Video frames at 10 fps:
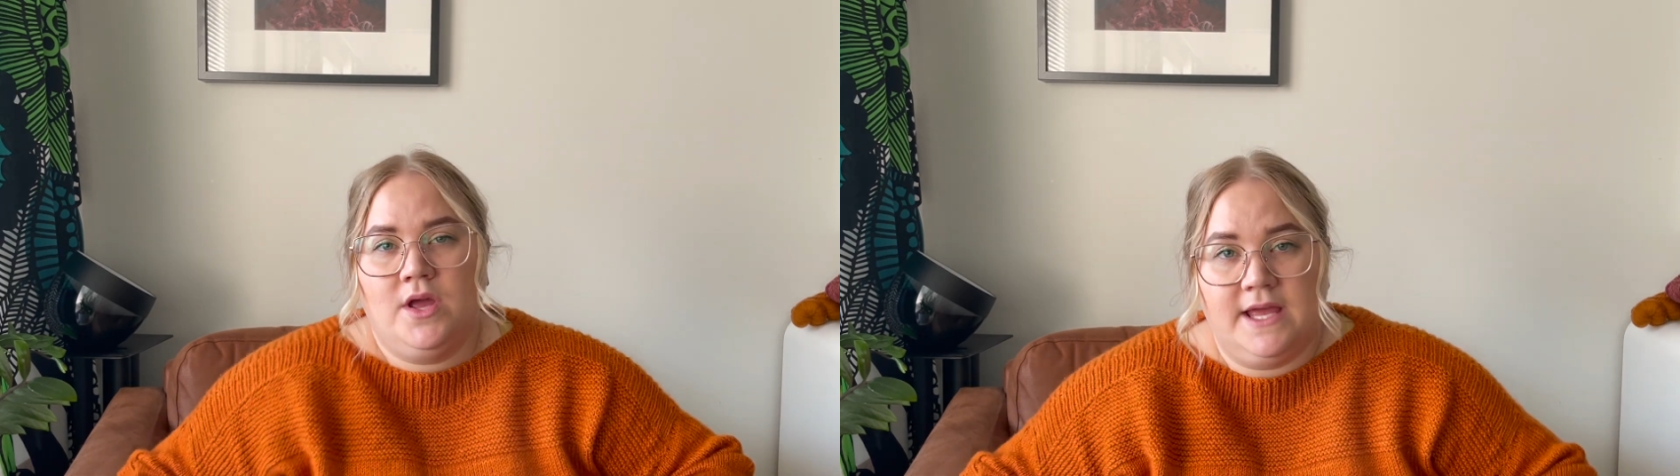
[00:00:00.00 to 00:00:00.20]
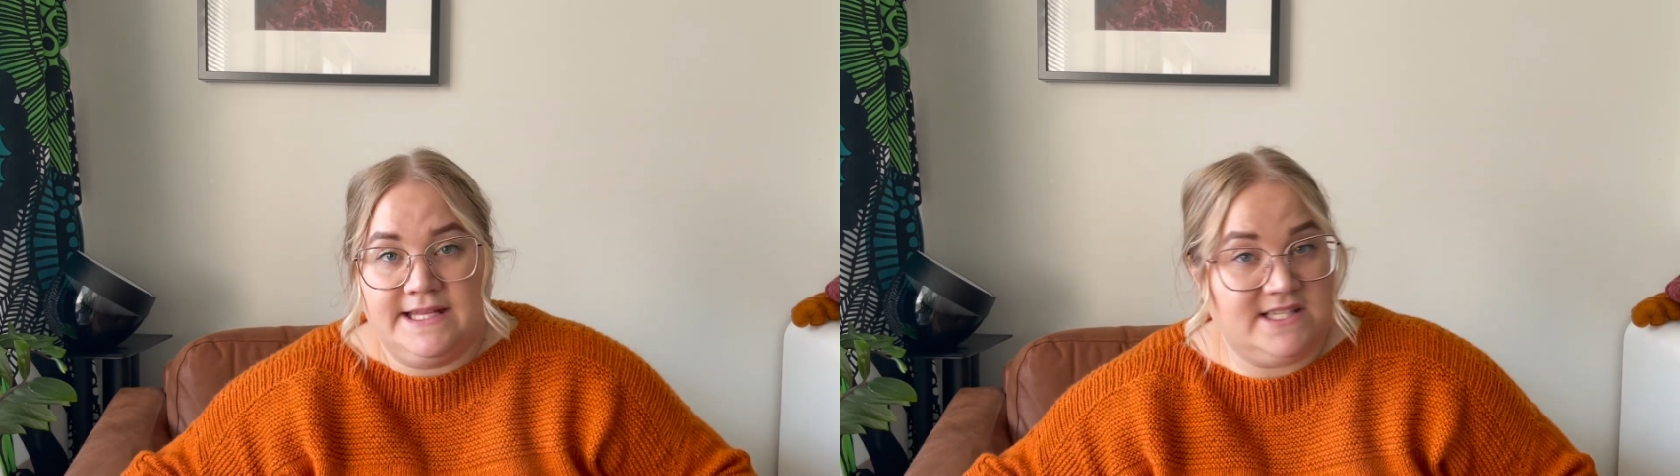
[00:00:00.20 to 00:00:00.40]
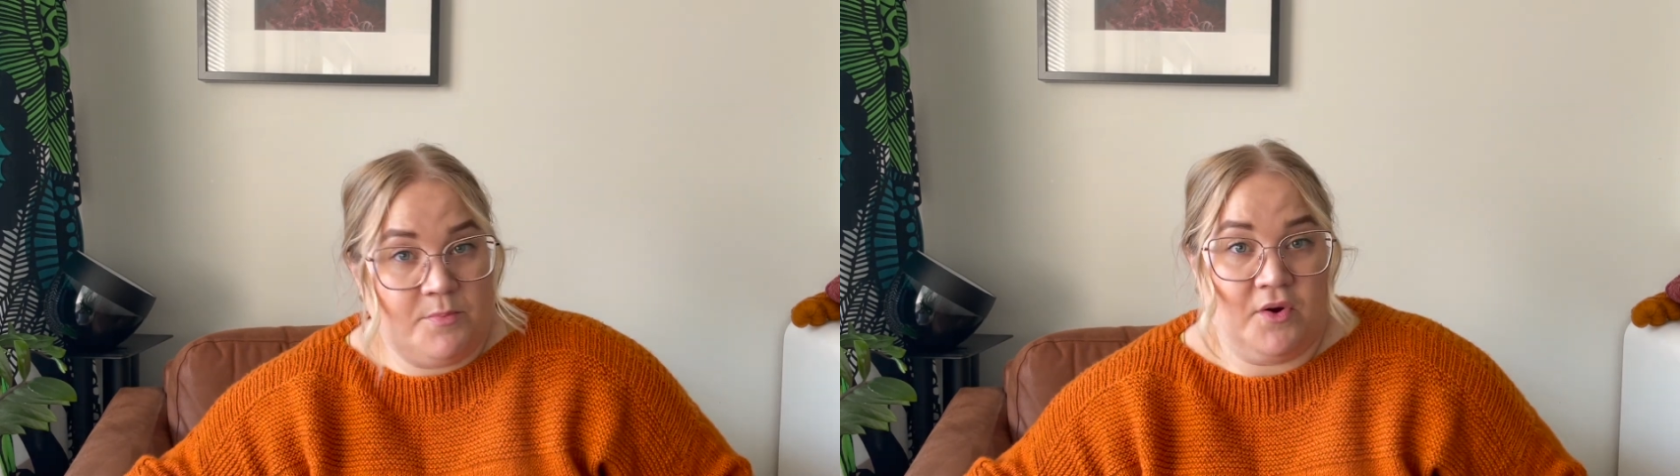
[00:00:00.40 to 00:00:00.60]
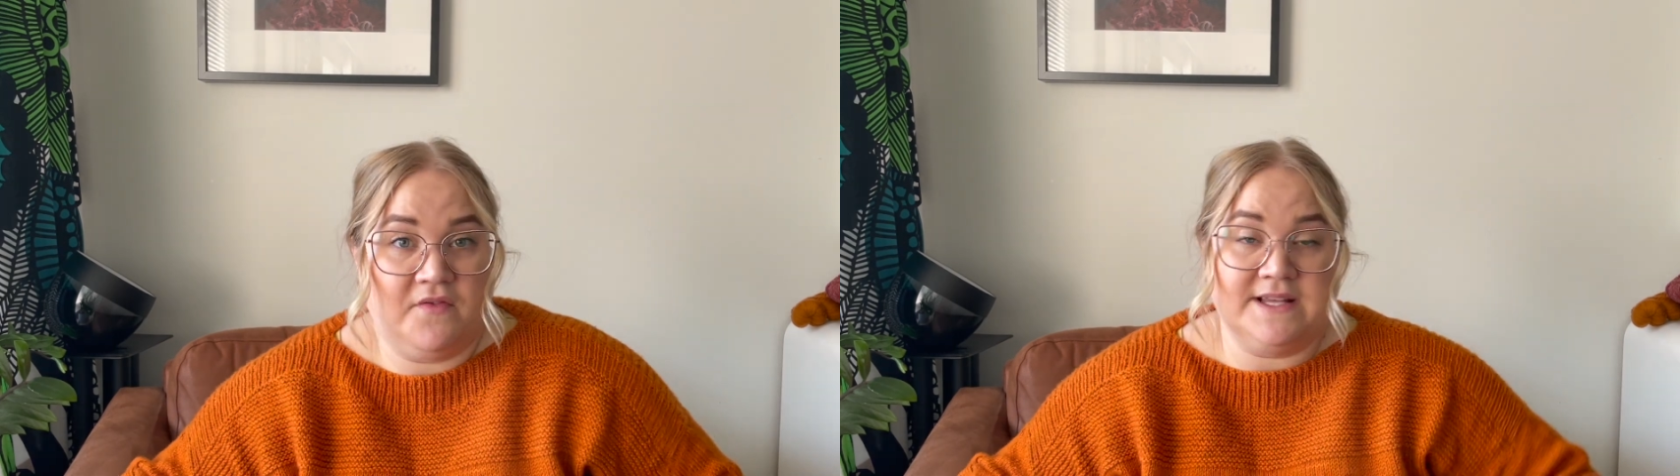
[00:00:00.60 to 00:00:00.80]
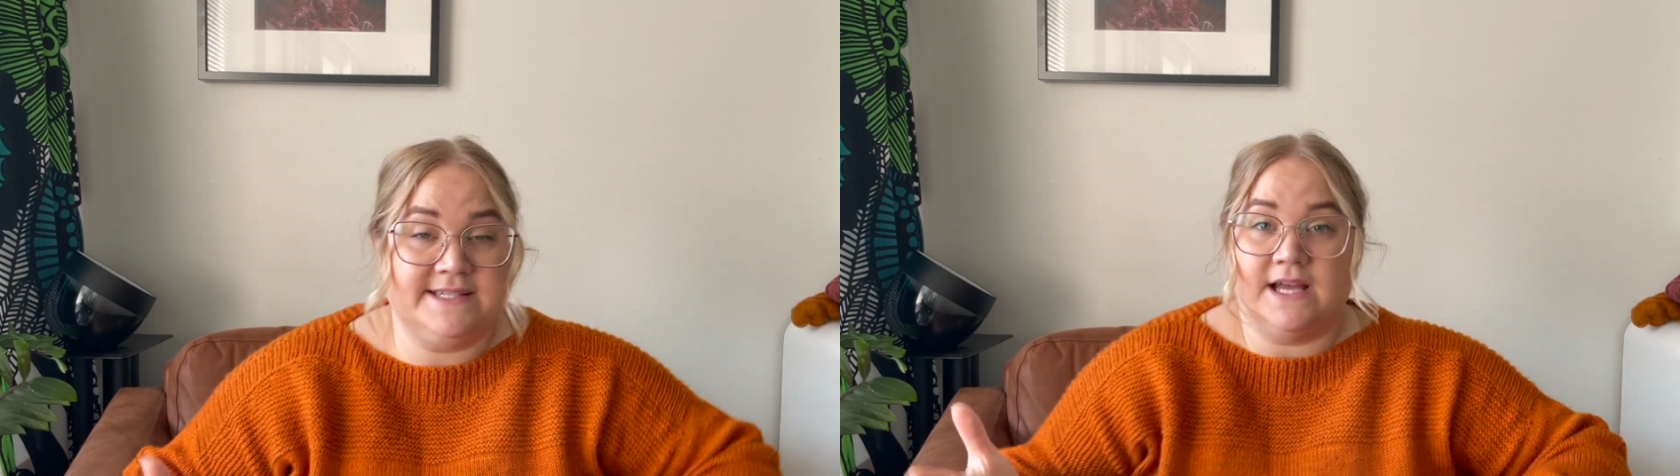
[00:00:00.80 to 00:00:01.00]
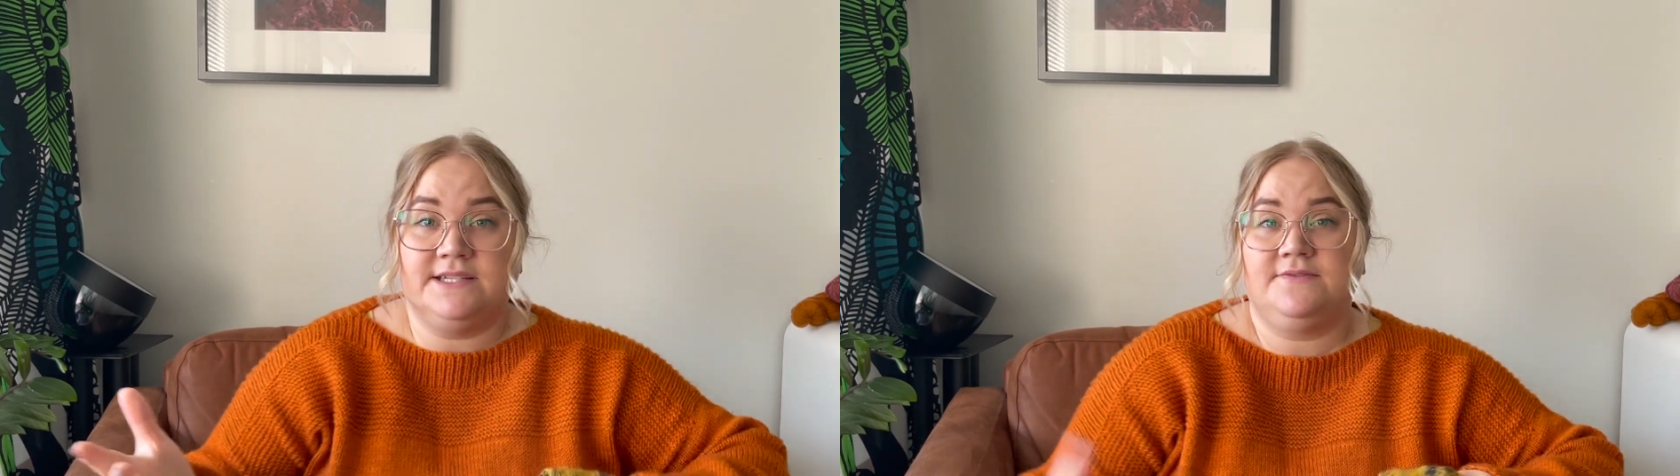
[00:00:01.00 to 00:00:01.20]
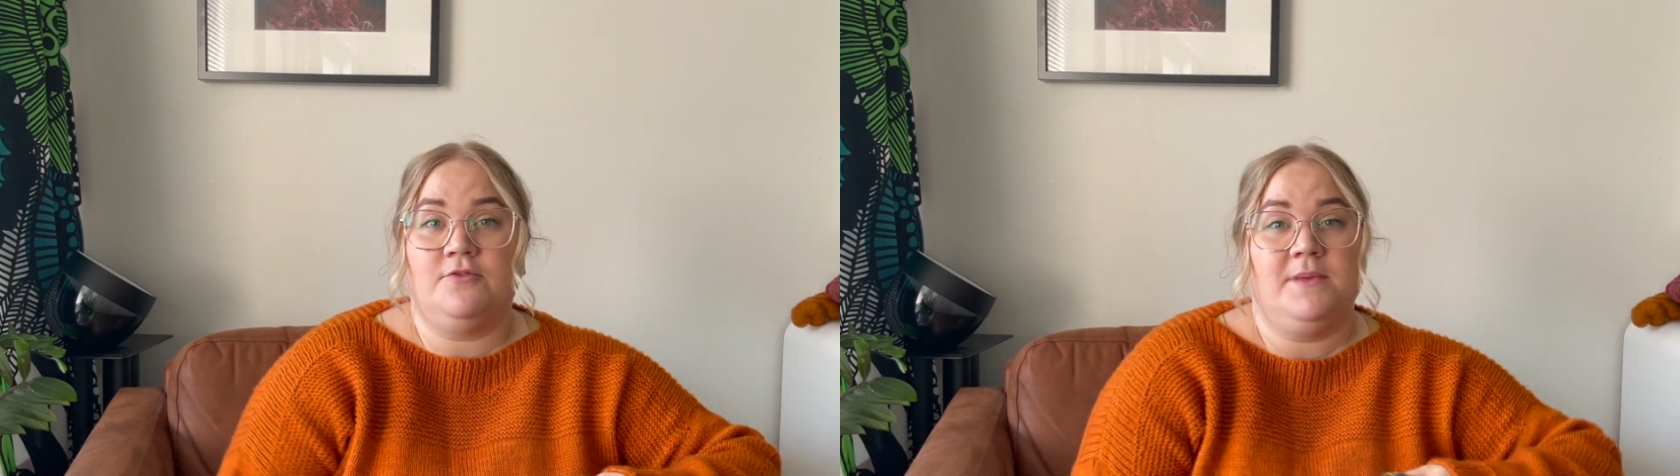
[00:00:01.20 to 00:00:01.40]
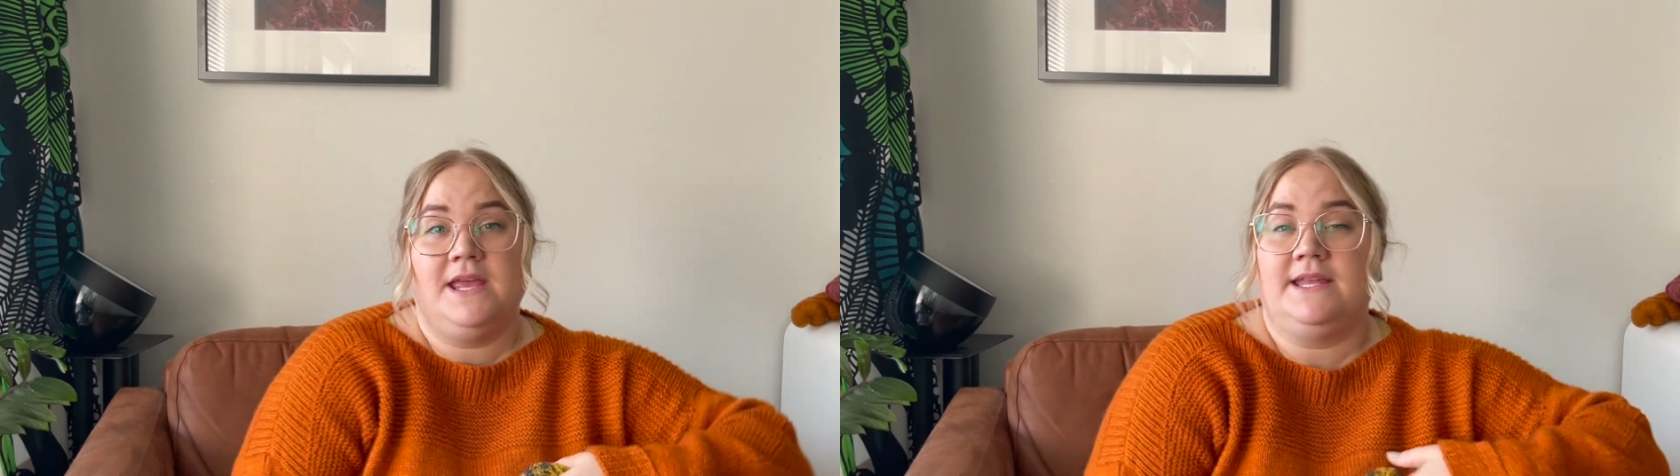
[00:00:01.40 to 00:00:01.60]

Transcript: it's the perfect size for me.